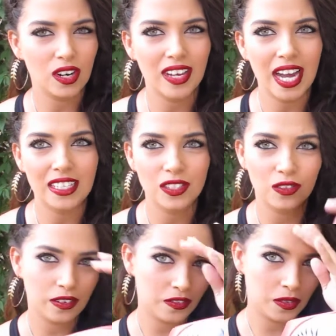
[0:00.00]
I've had this
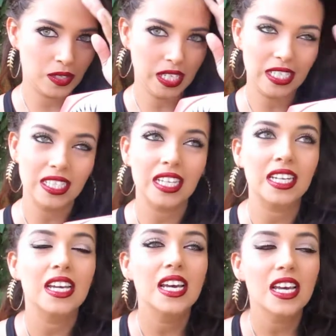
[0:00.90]
for a few years and
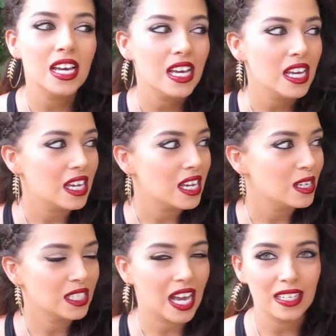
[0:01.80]
it
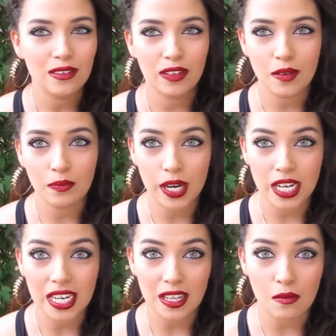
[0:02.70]
was kind of like
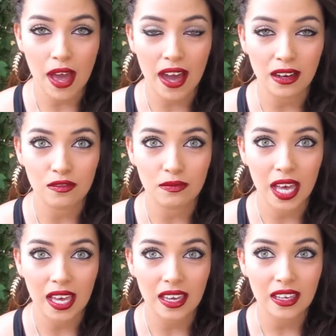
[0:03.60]
buried in the back of
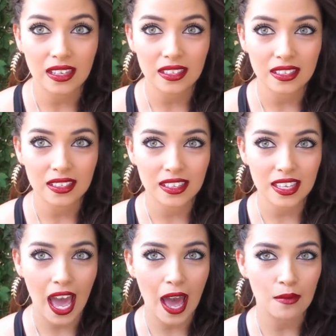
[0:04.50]
my
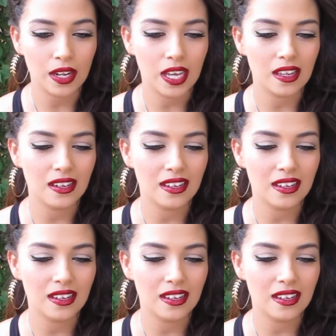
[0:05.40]
cabinet.